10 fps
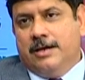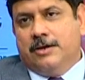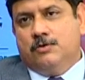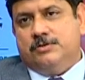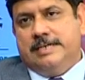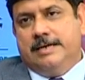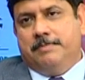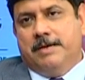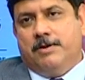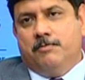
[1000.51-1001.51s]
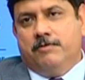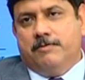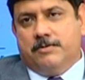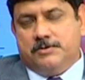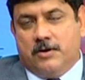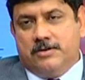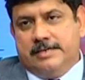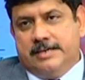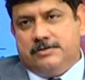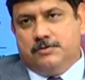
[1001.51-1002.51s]
you see people moving from smaller
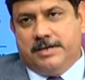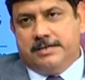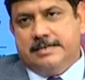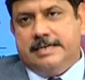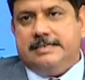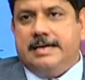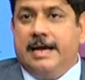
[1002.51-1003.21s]
cities to bigger cities,